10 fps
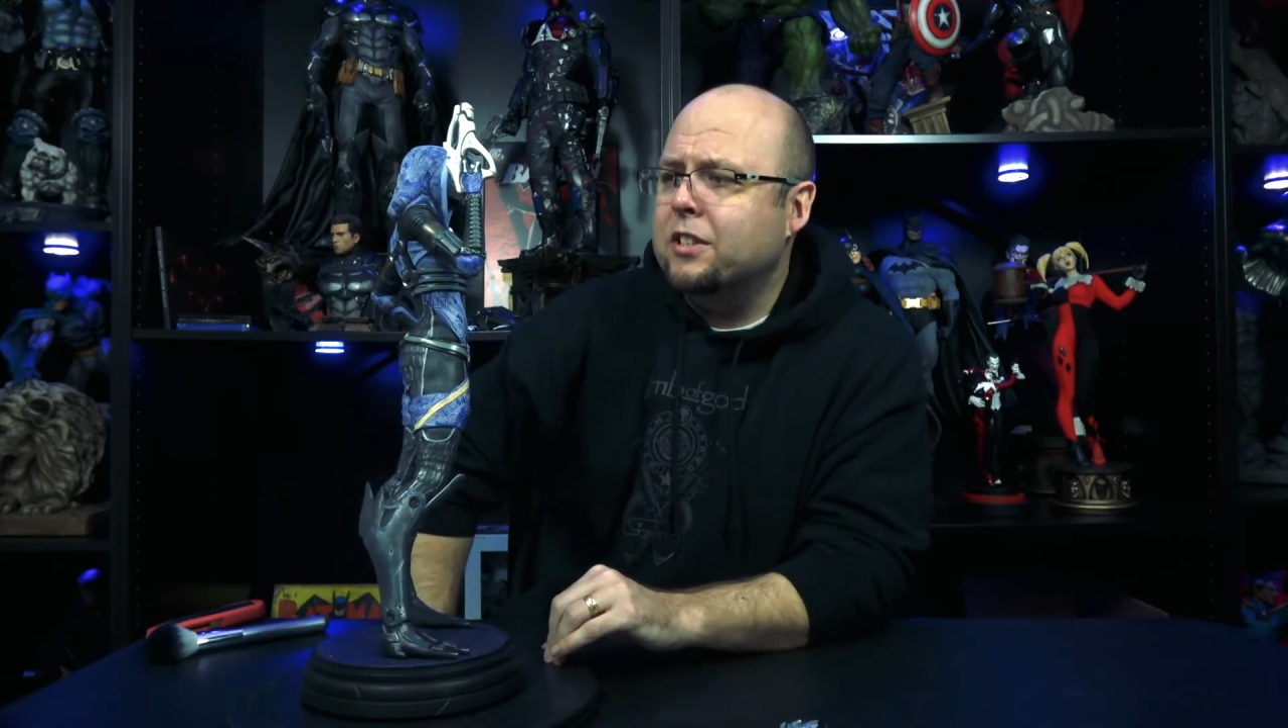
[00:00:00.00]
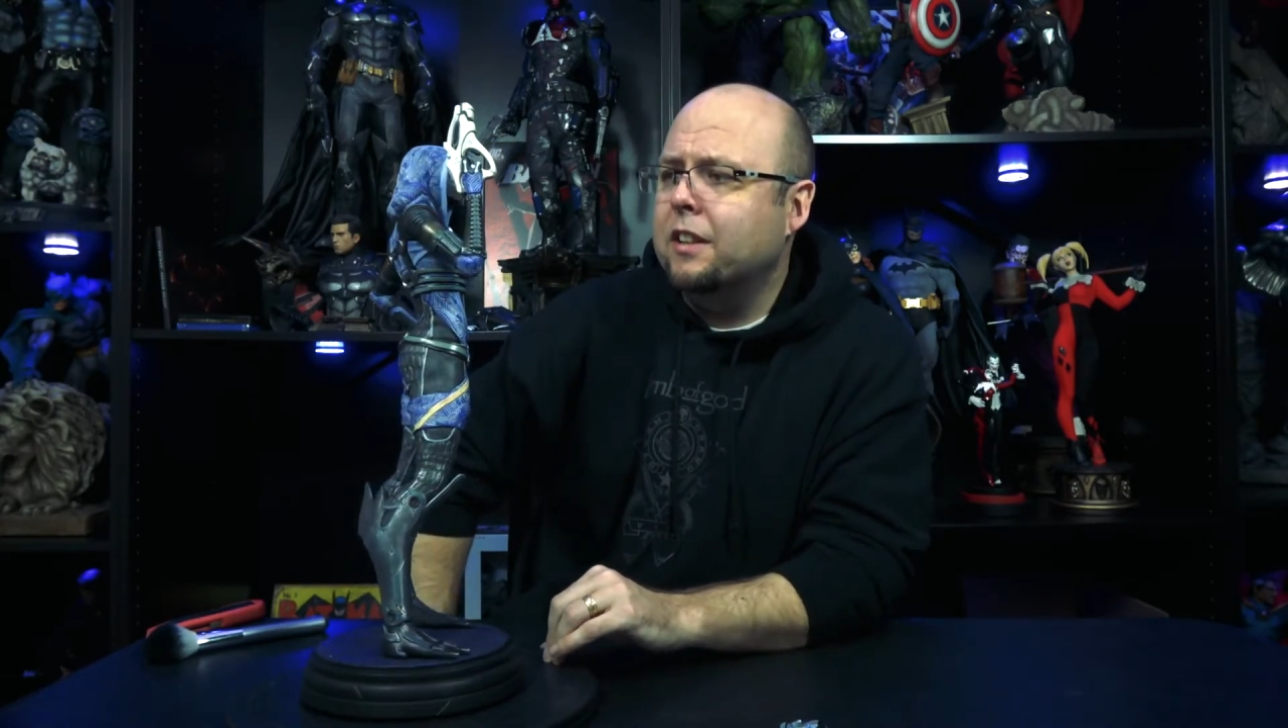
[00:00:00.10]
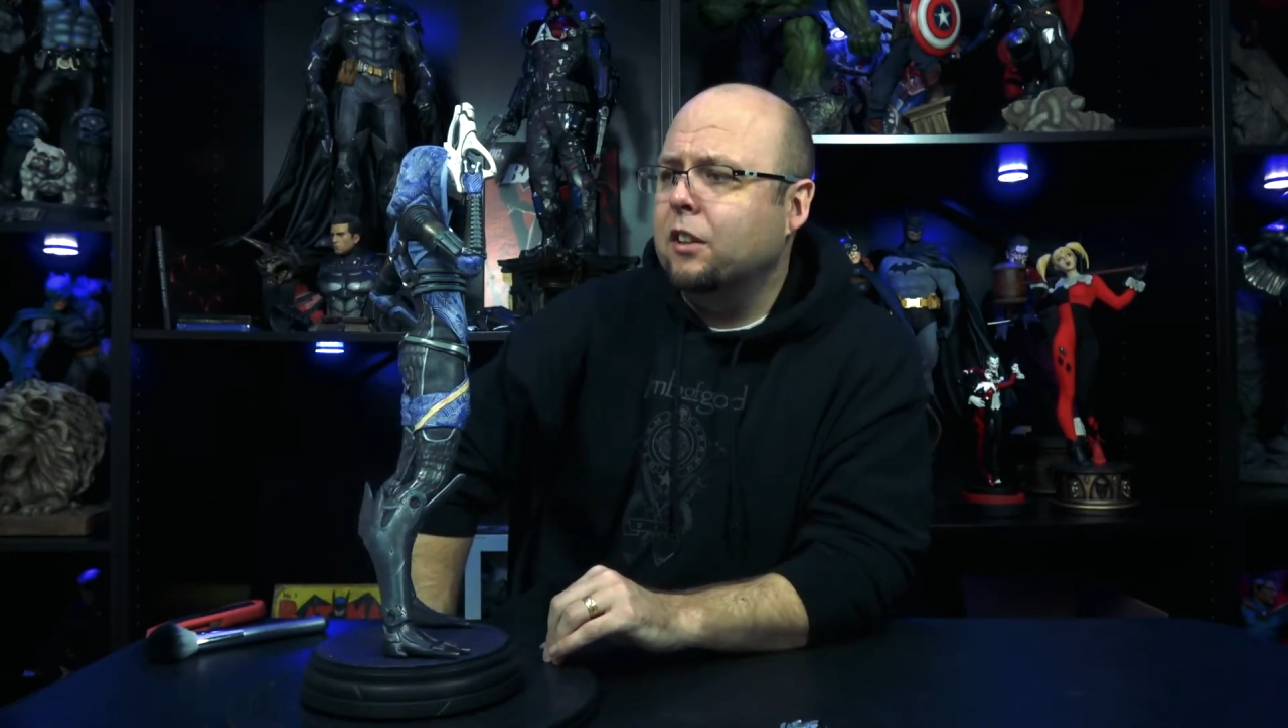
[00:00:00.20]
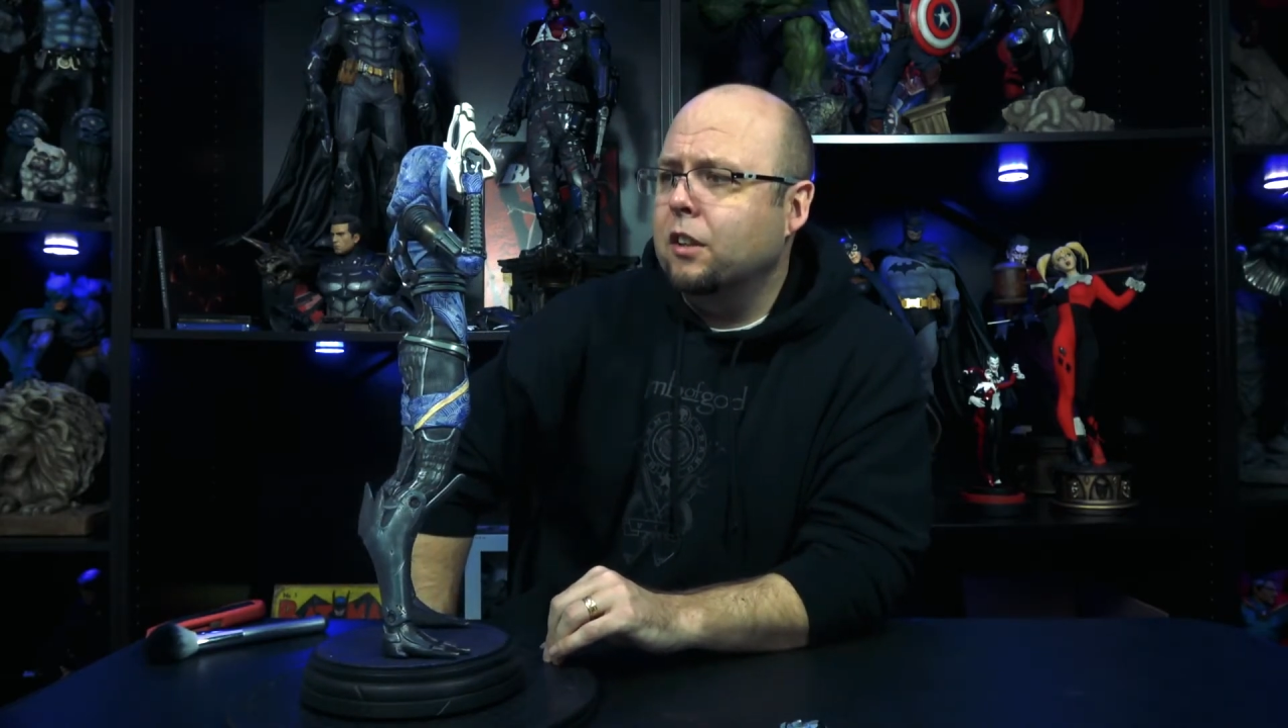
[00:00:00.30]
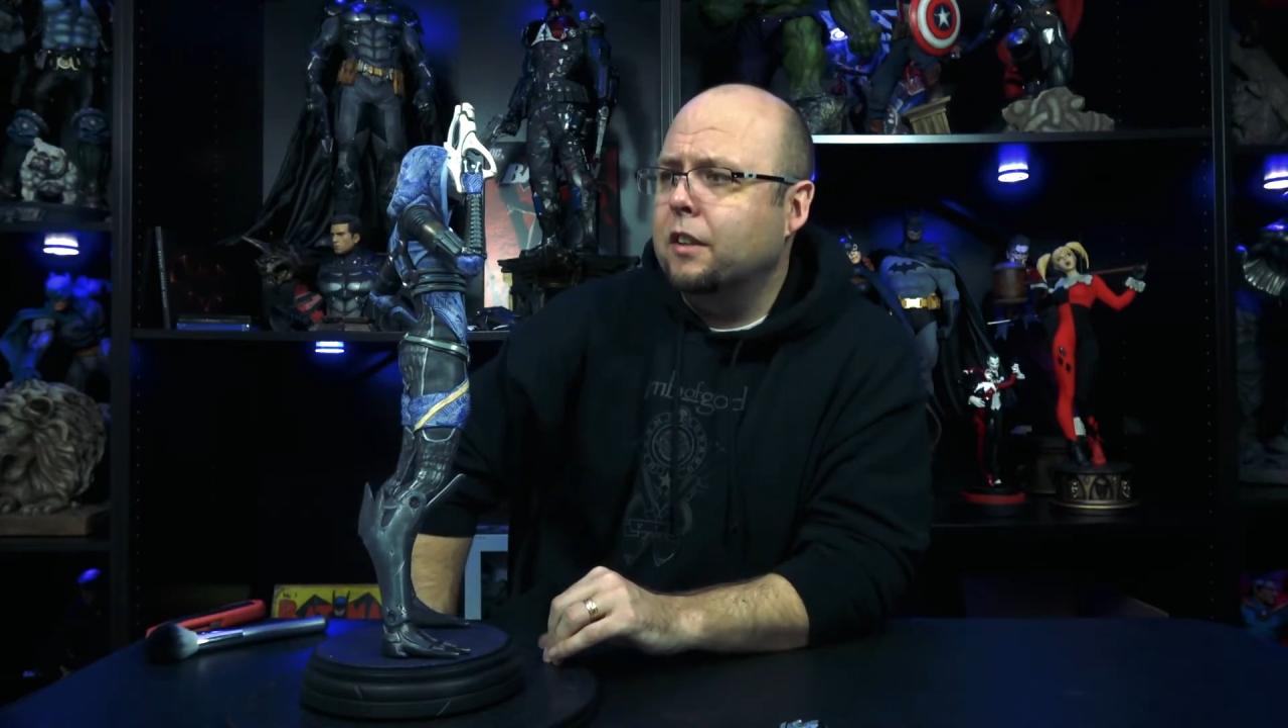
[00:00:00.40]

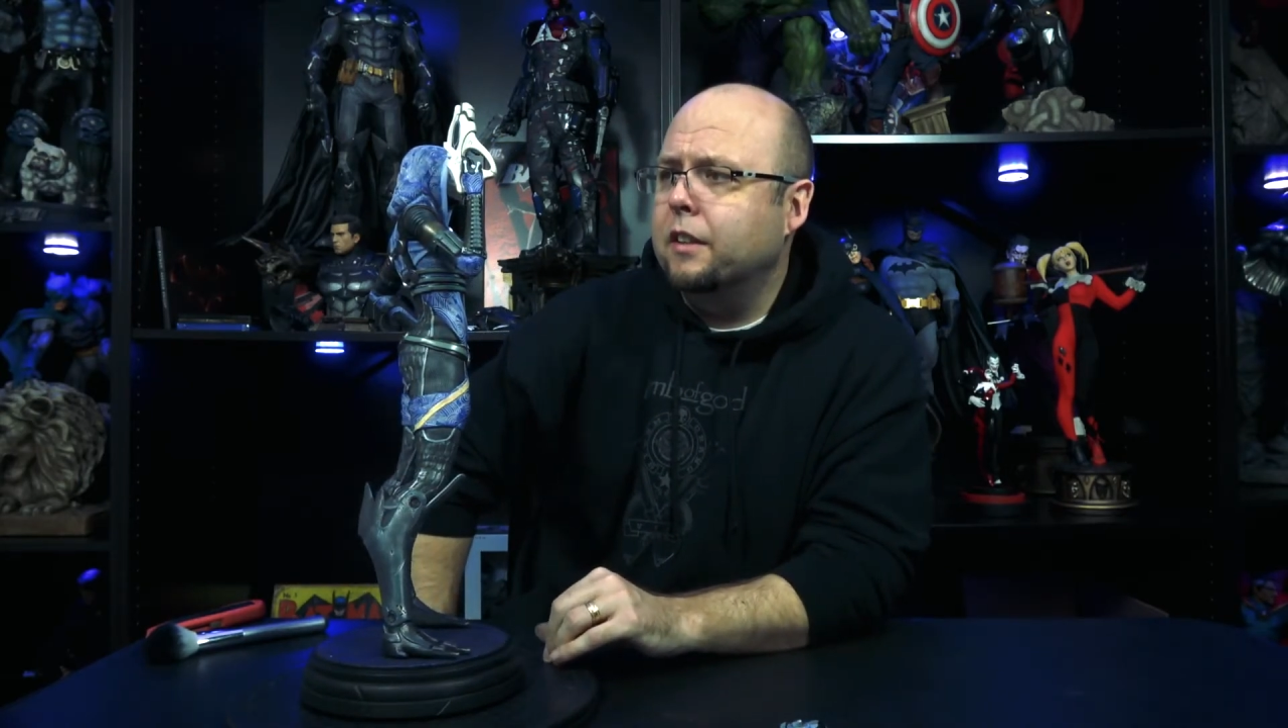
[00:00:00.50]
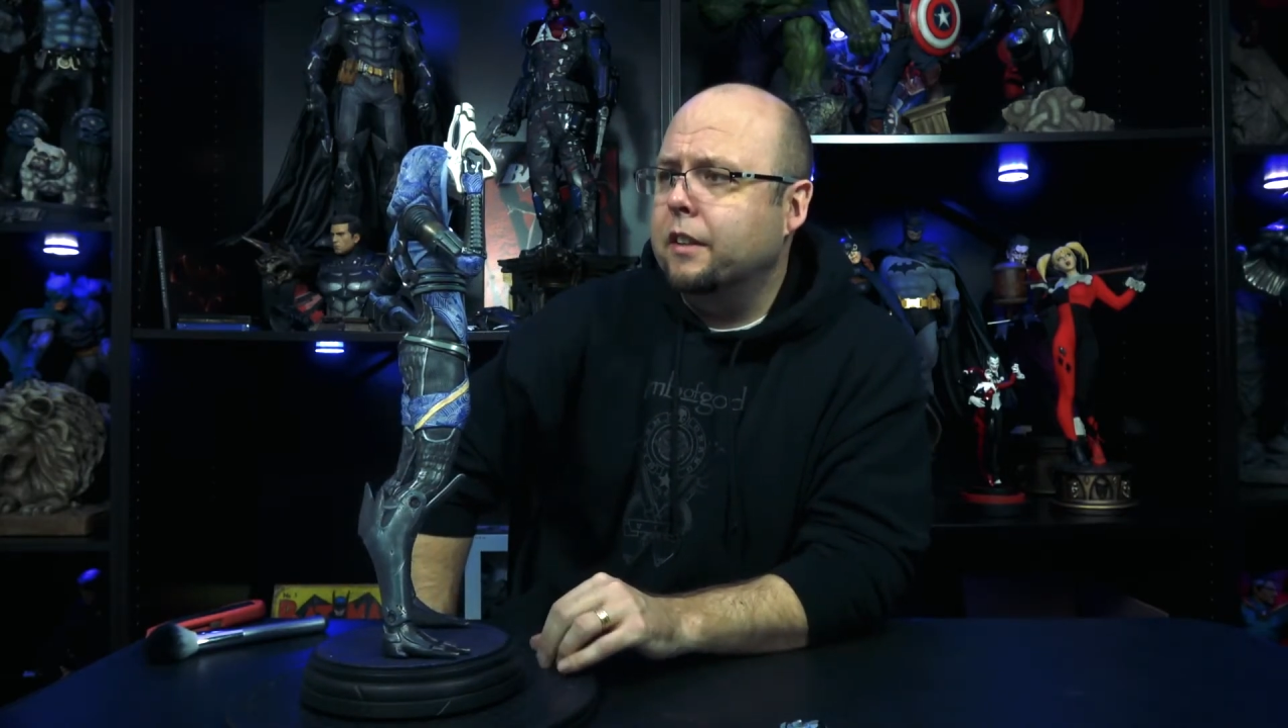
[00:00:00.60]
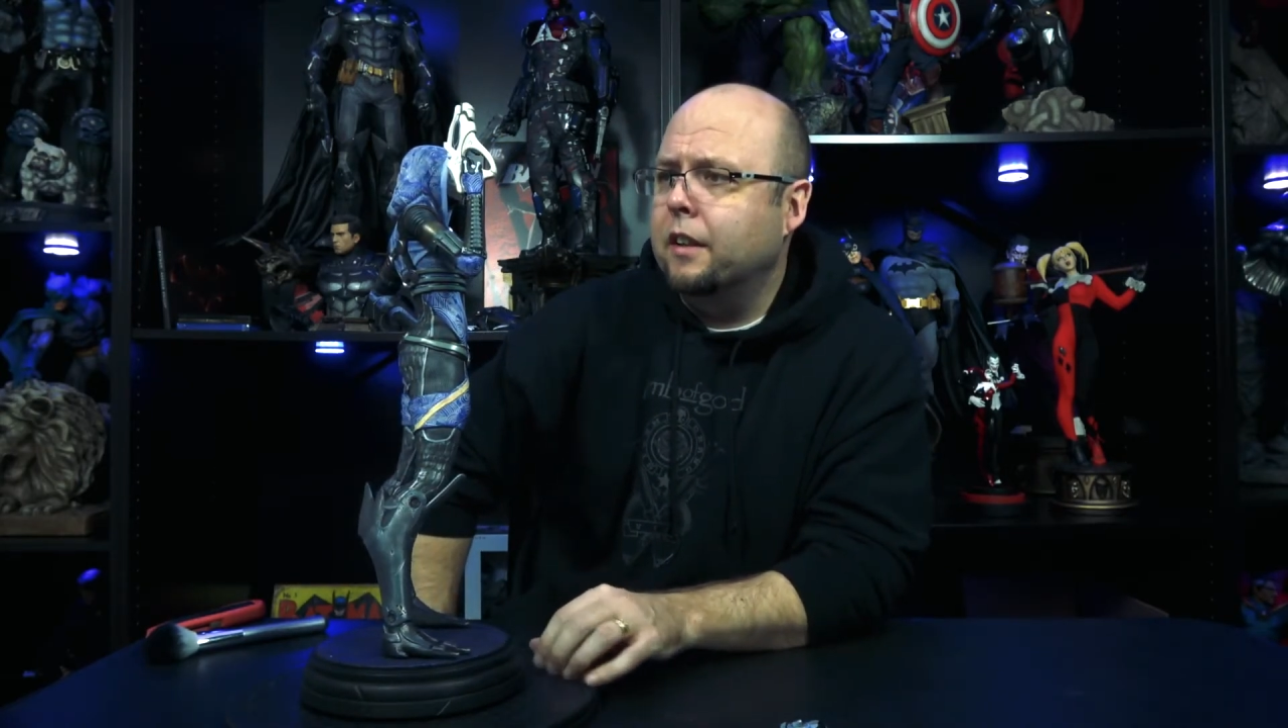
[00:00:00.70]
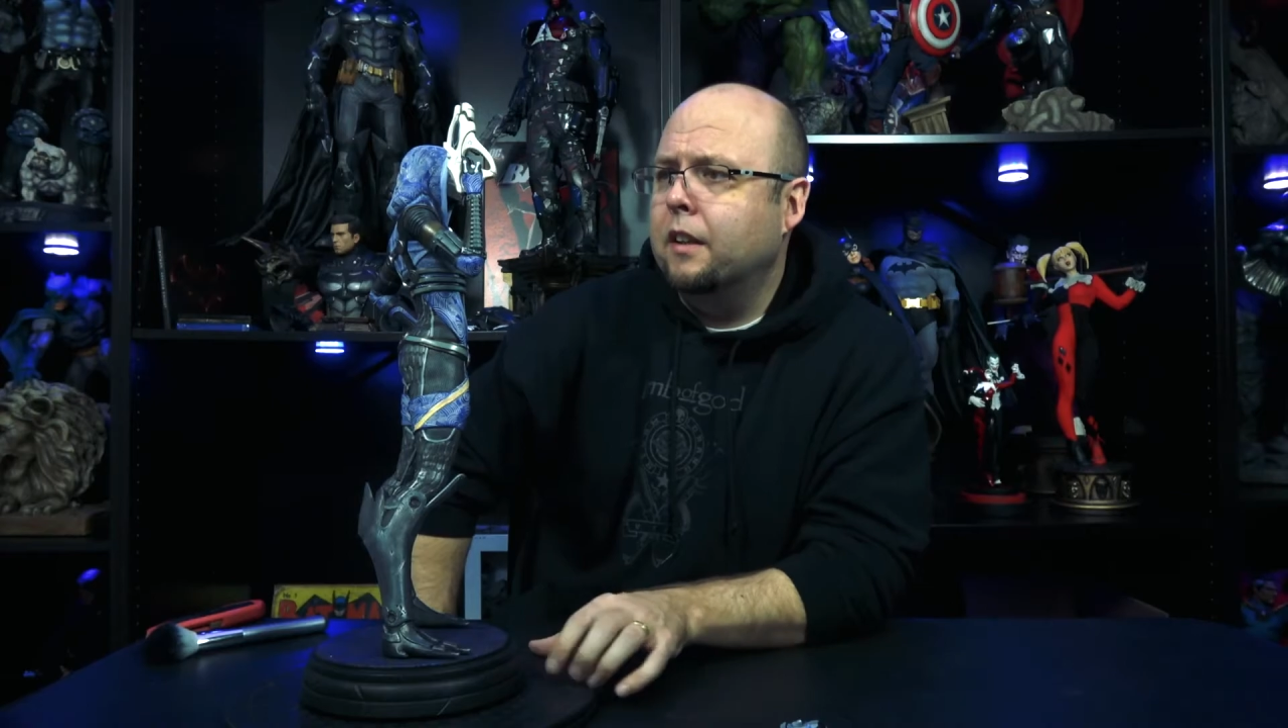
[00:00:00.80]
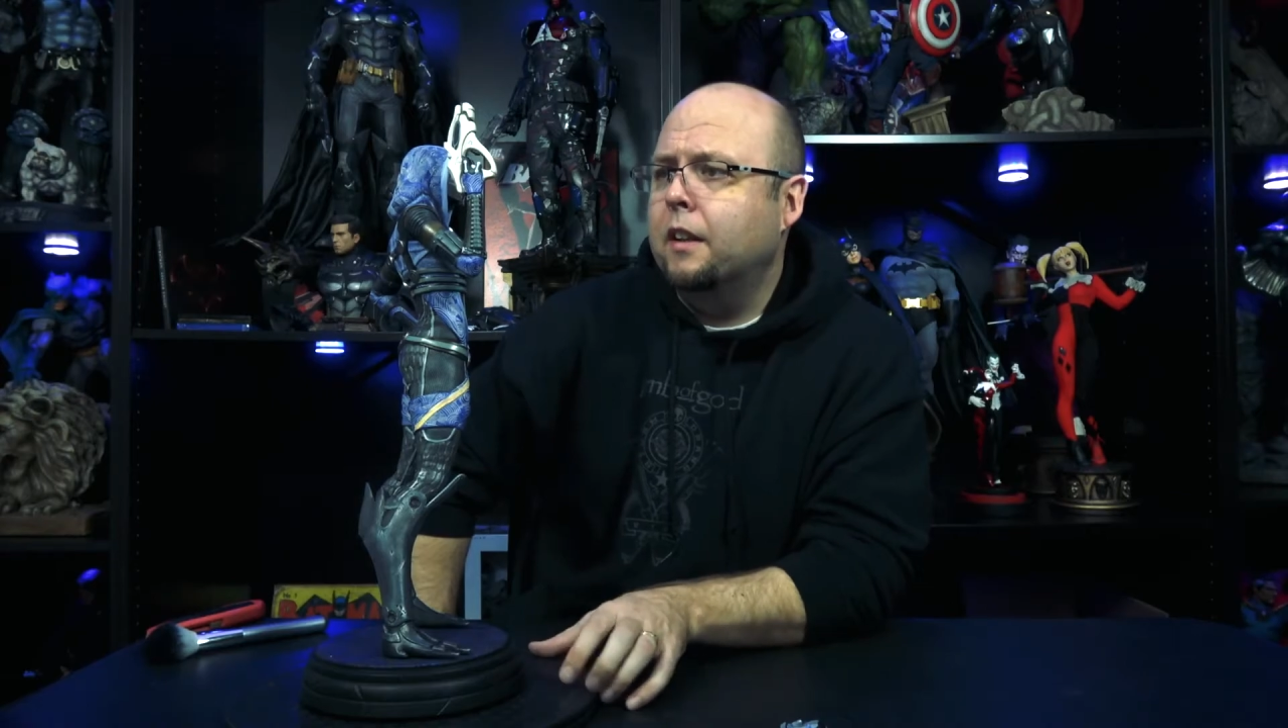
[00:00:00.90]
going to look good